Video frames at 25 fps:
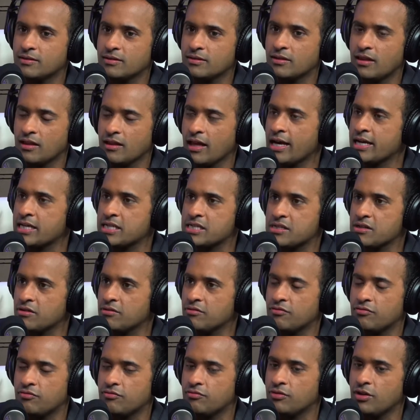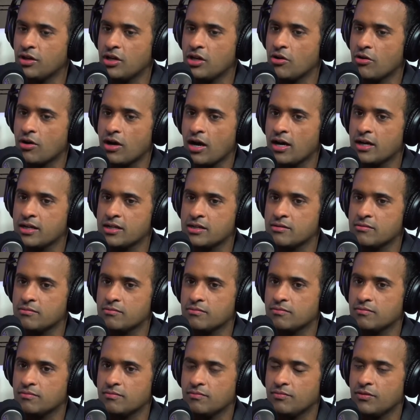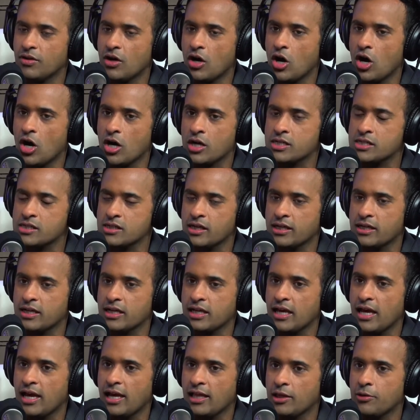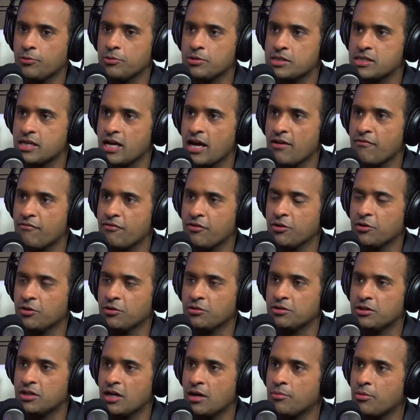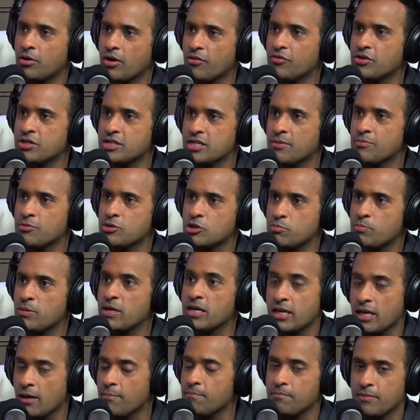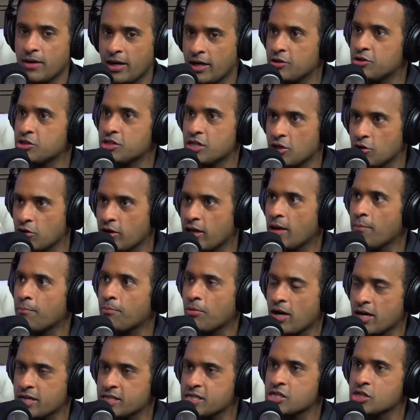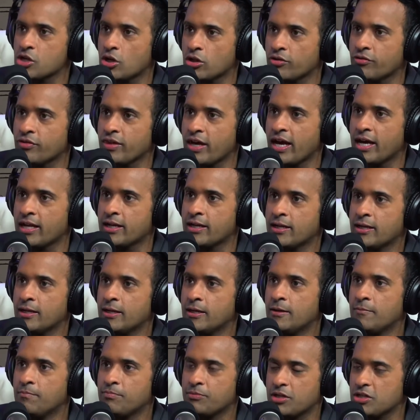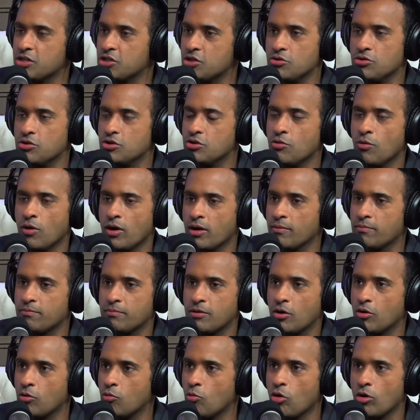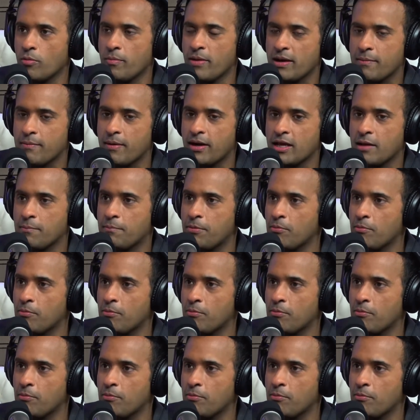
the likes of the neocon hawks like Nikki Haley would say, I feel dumber every time you speak. Yep, I understand you can't process all of that because you want to go to war and make money and